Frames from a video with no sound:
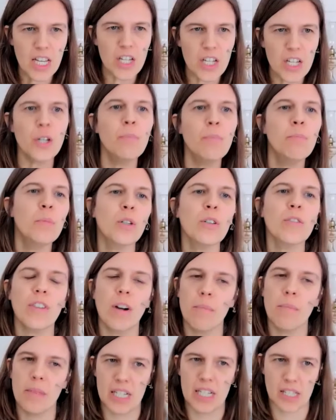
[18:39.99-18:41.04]
to move
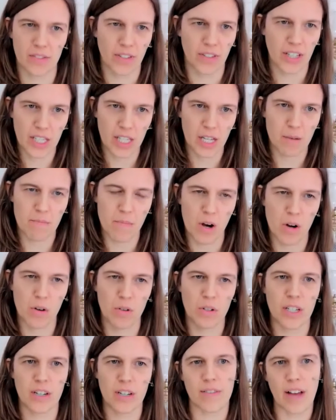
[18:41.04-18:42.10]
from this fix it
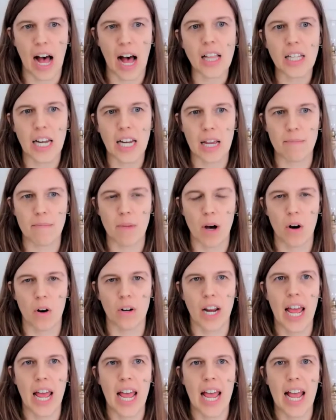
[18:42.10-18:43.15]
mode to validate mode